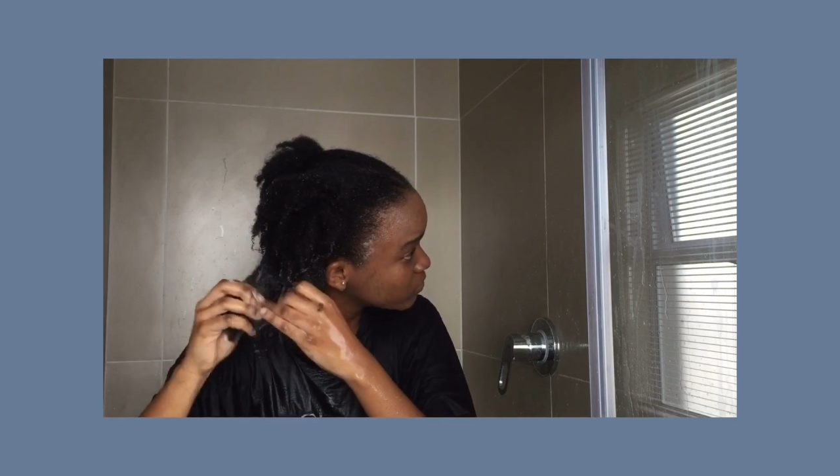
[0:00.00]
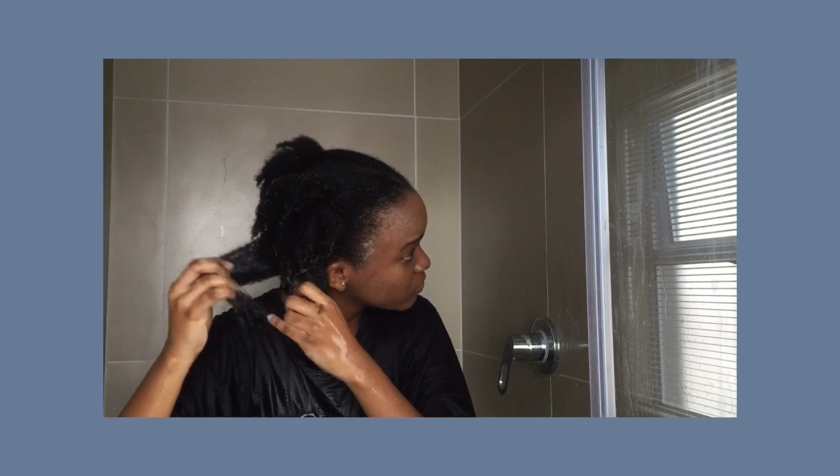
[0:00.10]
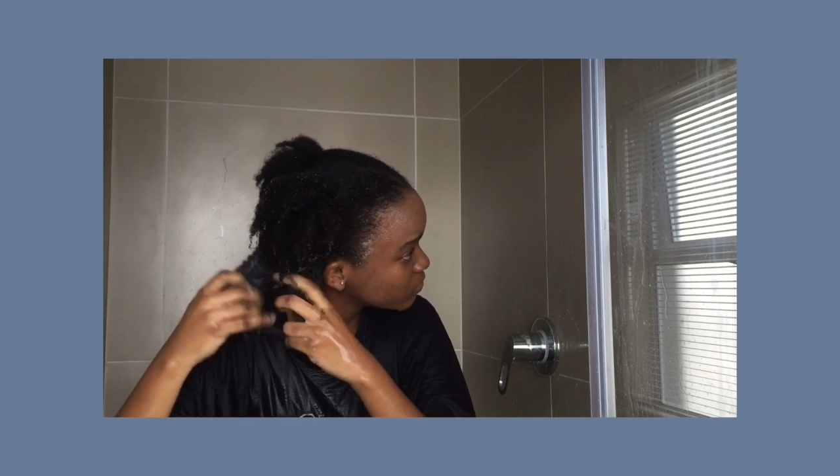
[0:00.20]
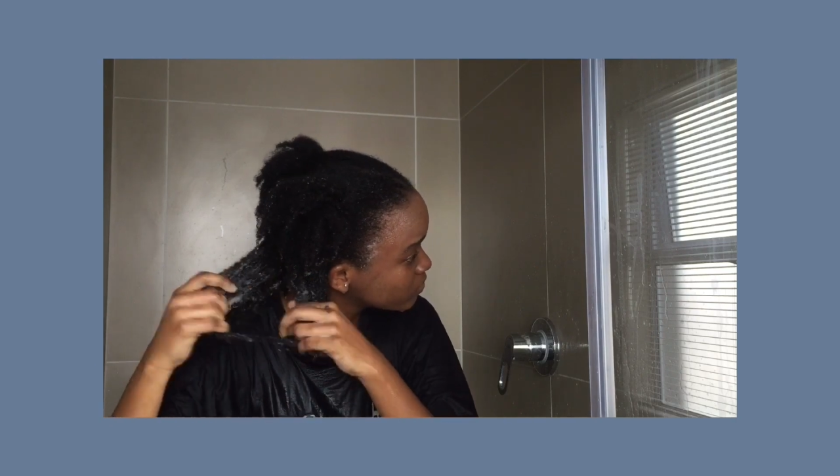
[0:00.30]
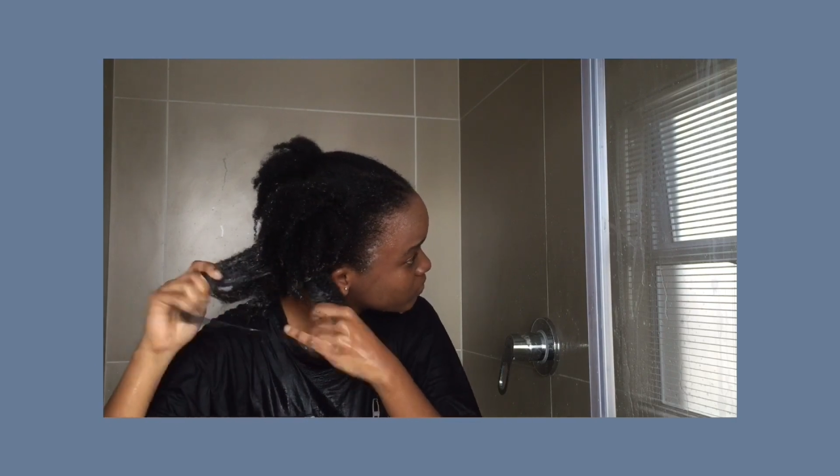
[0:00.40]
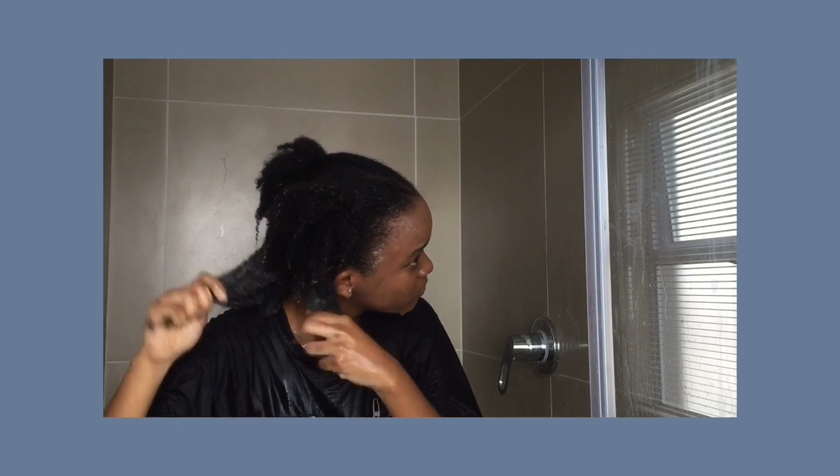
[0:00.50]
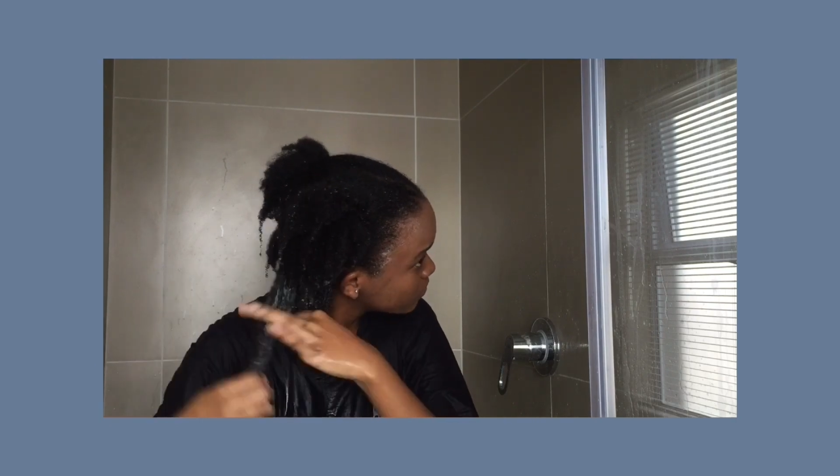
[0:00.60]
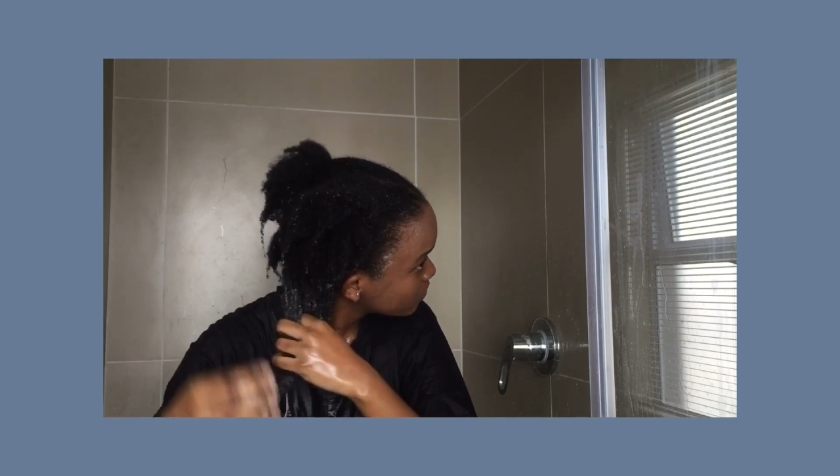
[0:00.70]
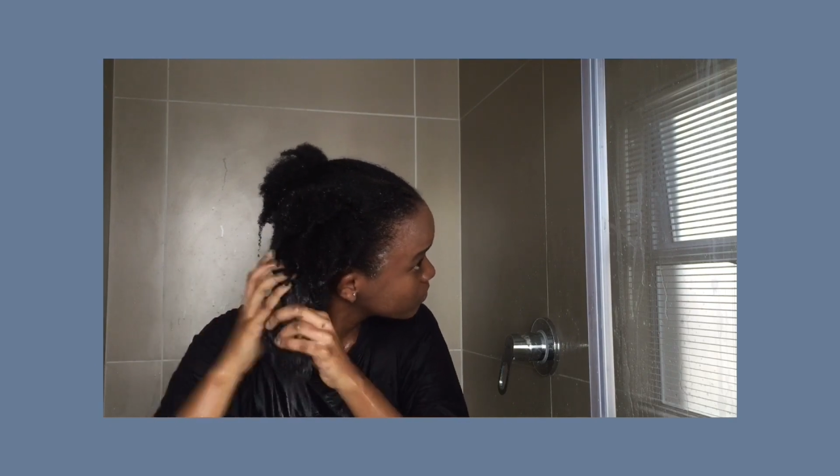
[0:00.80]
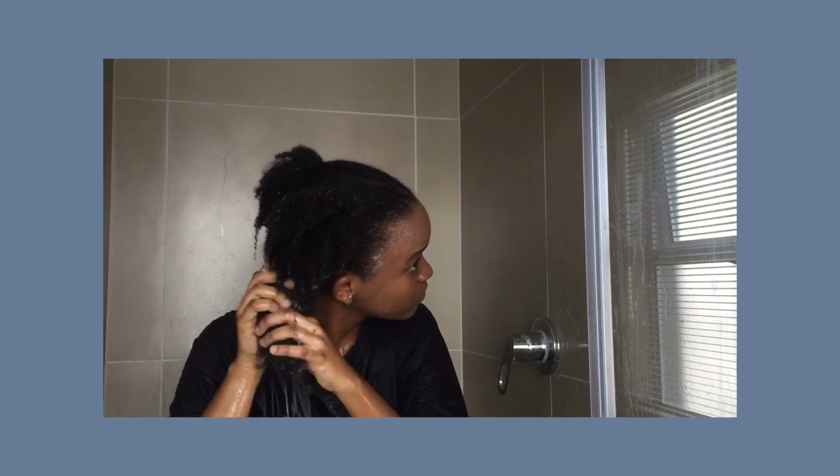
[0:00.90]
words
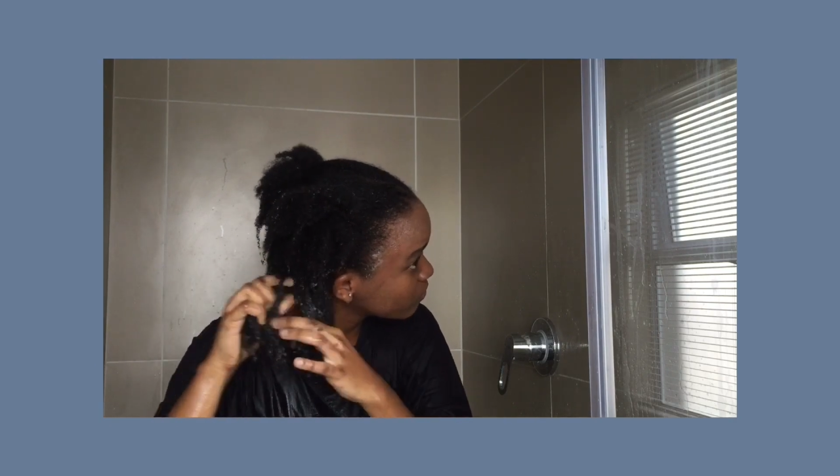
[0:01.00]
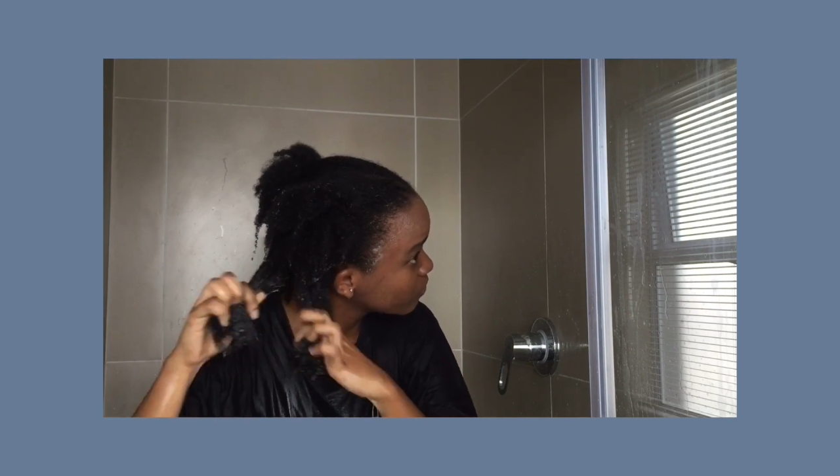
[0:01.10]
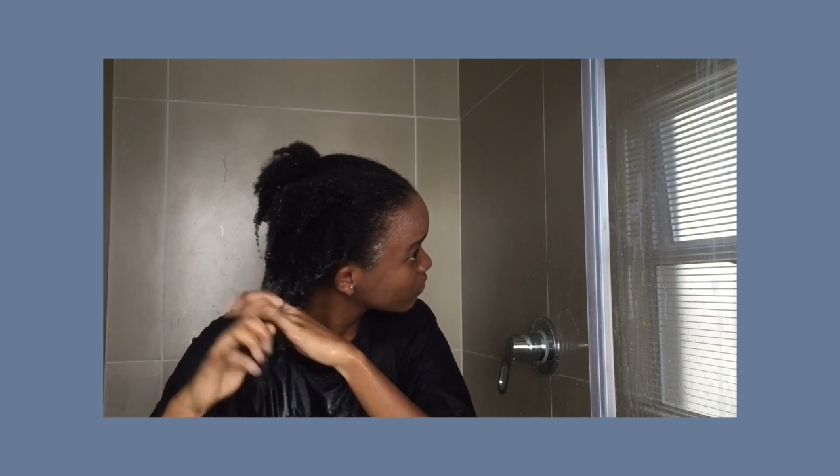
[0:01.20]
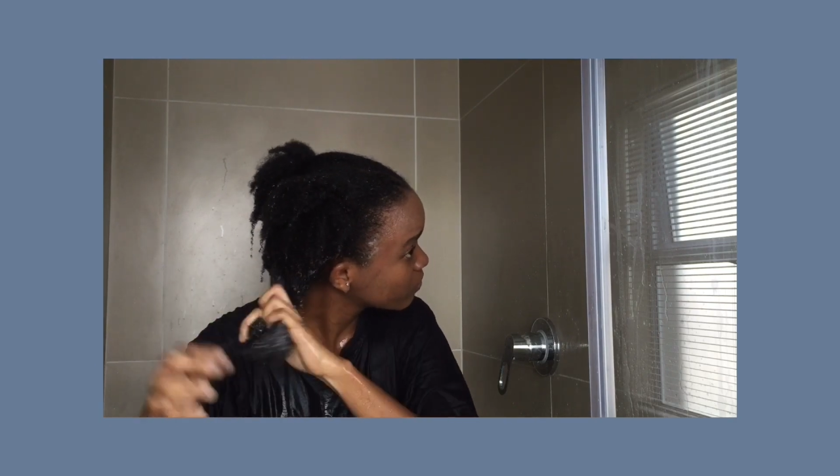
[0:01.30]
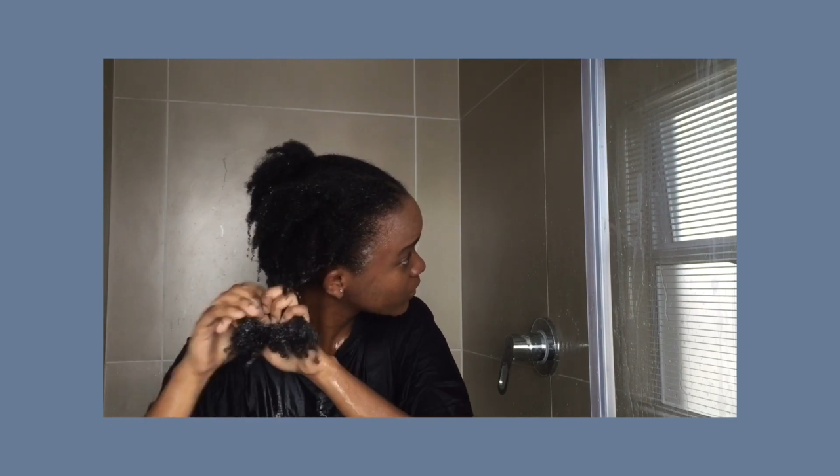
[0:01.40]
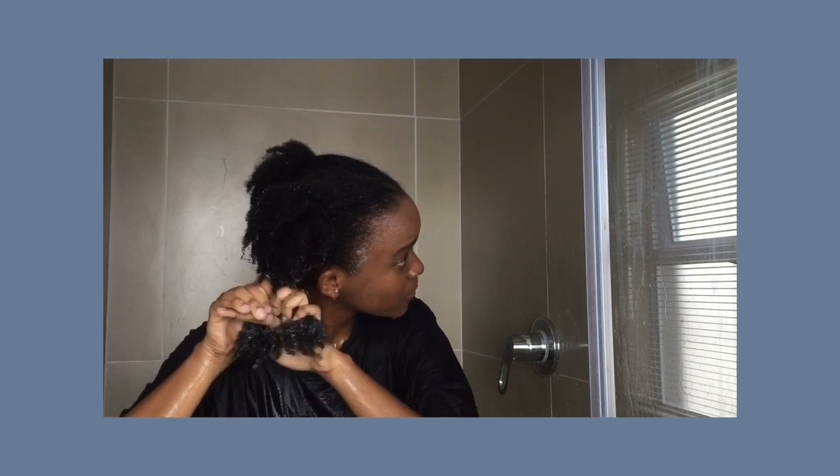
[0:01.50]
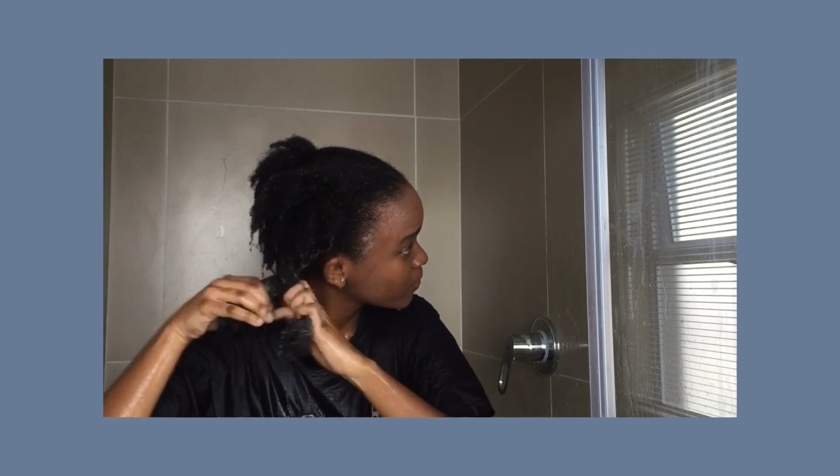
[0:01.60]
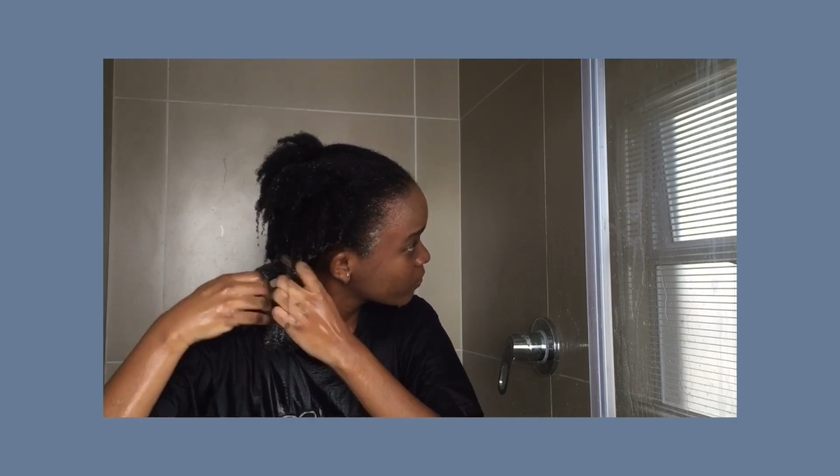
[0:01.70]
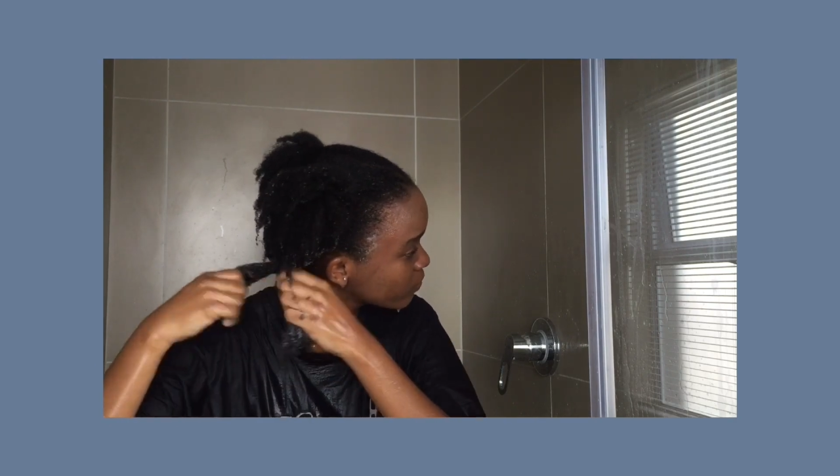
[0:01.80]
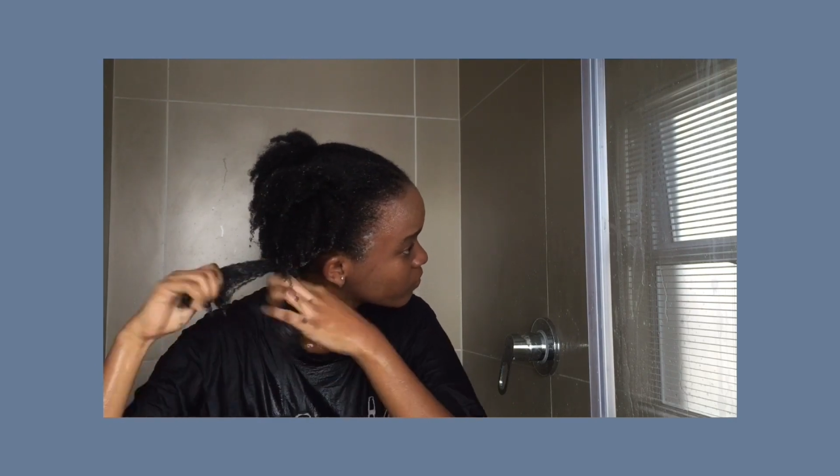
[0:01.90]
I want to
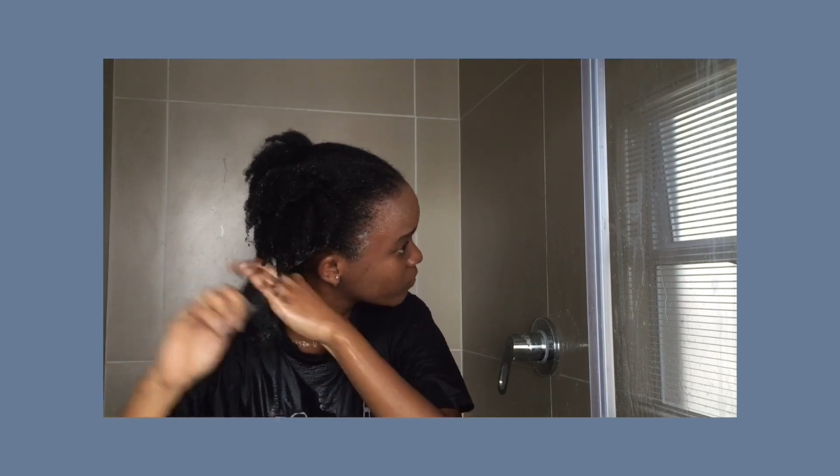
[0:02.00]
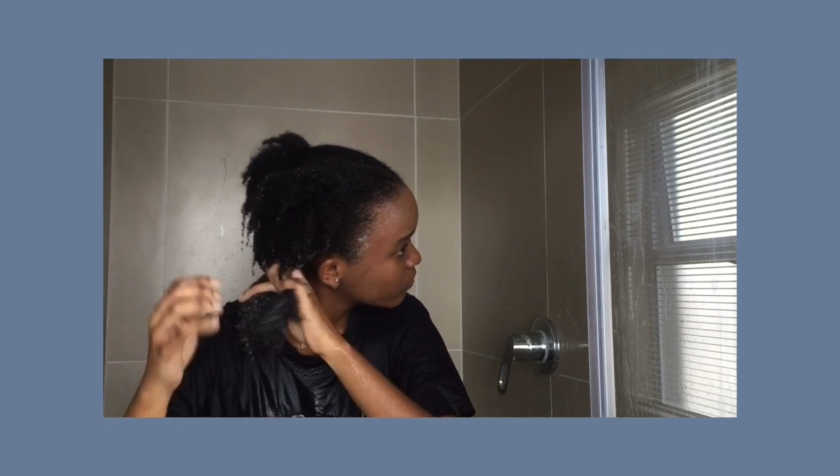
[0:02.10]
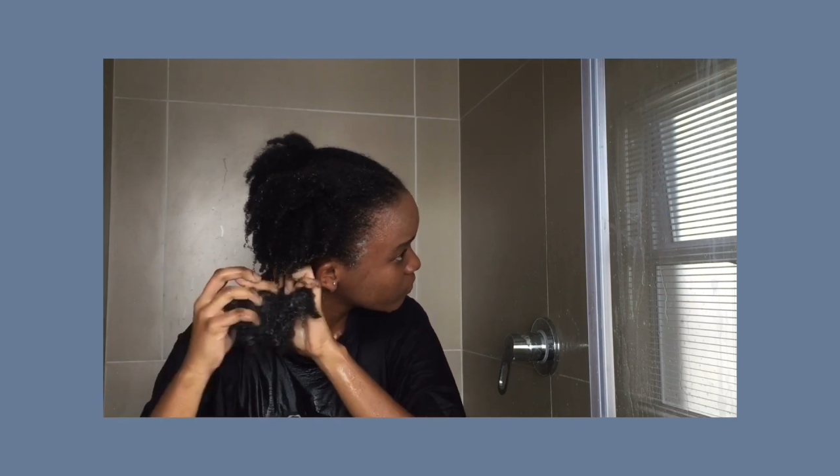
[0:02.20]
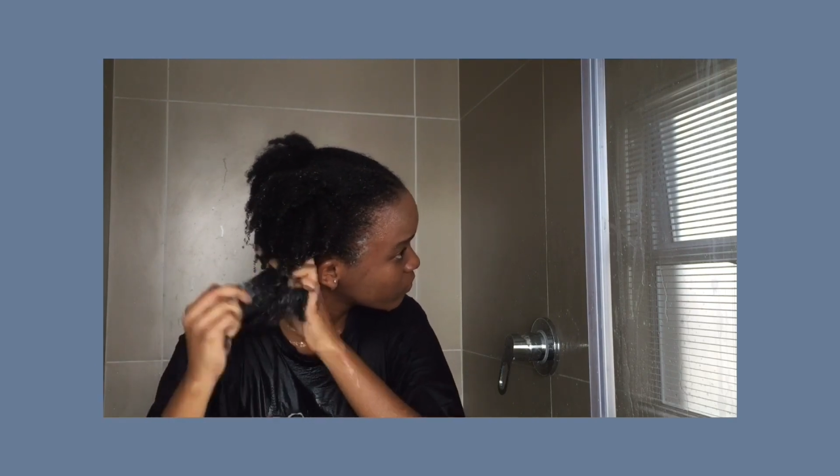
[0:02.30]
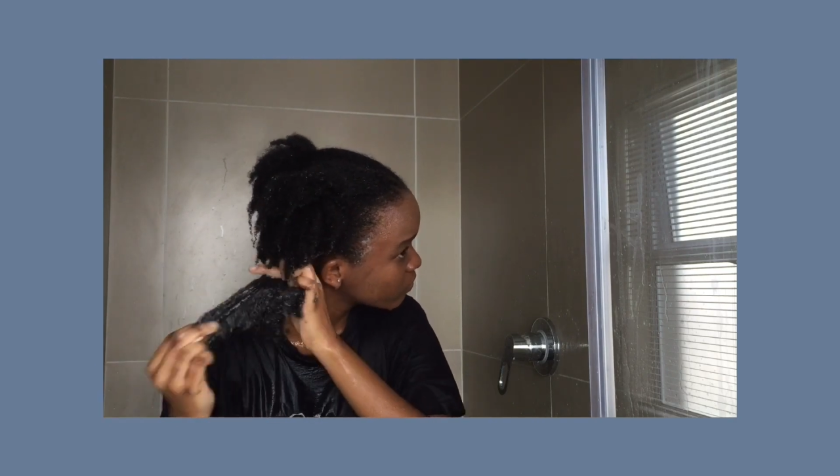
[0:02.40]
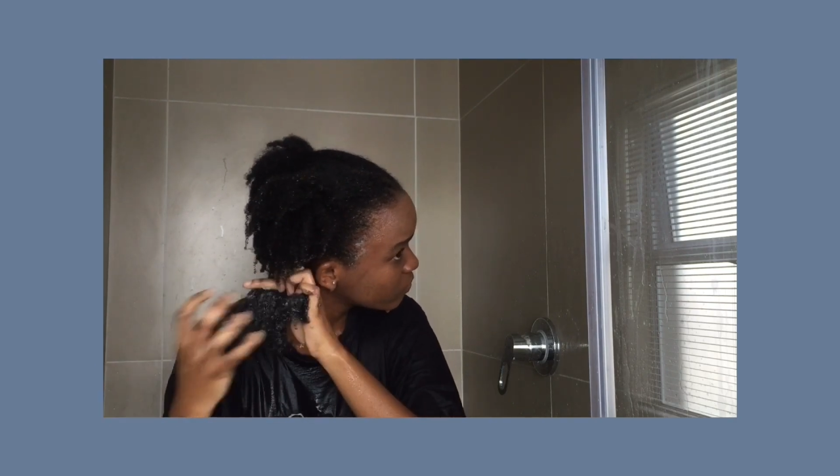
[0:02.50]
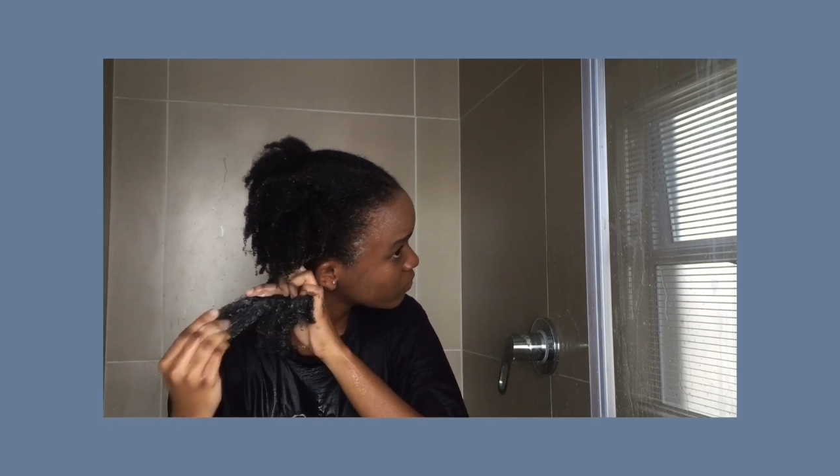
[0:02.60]
hear.